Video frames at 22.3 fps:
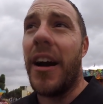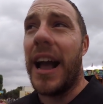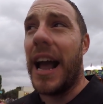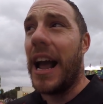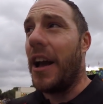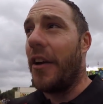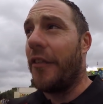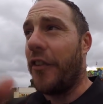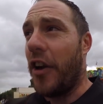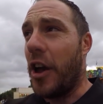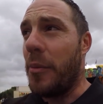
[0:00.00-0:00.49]

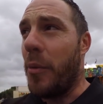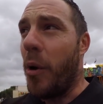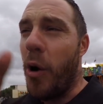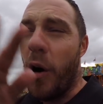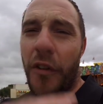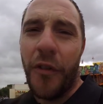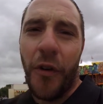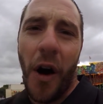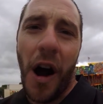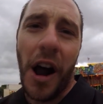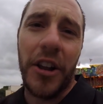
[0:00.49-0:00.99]
get you a few more
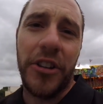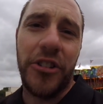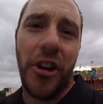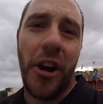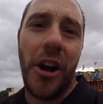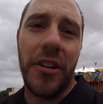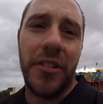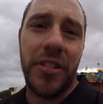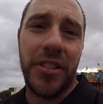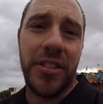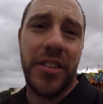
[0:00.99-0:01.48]
fried
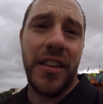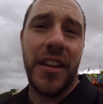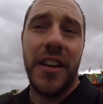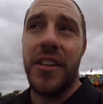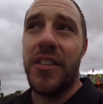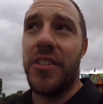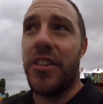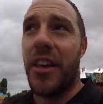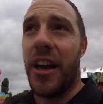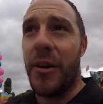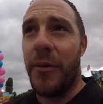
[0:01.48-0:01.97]
shots.
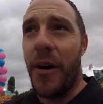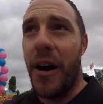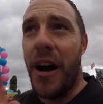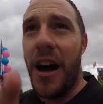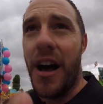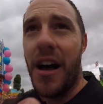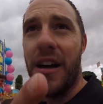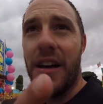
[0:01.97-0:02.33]
So uh,